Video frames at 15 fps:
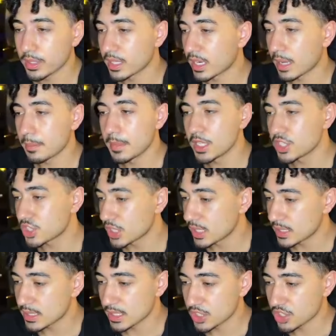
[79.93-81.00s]
the
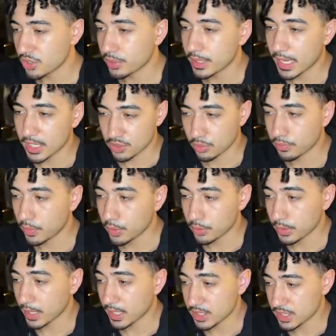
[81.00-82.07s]
dimensions and showing the actual photo.
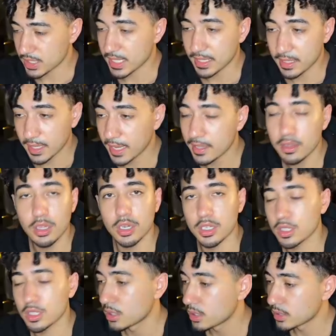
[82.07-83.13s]
And I just said, hey, look,
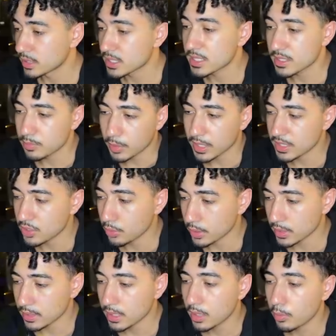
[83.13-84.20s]
this is what I told it.